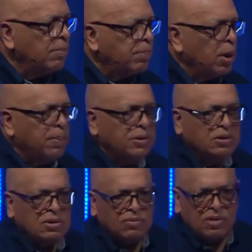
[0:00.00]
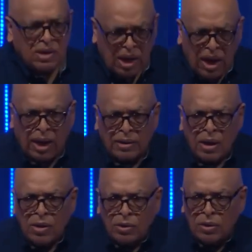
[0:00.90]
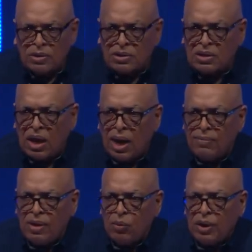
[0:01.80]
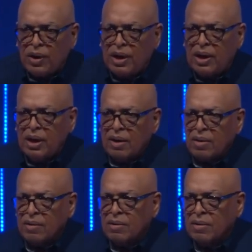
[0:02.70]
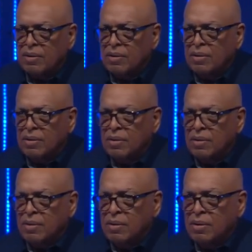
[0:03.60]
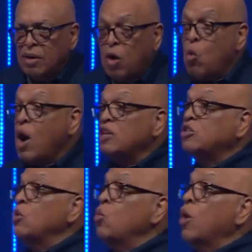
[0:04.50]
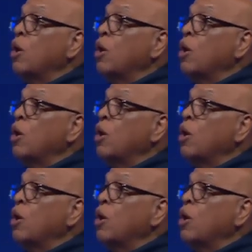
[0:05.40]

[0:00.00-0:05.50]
and the purposes of God during the time that we are here. A watching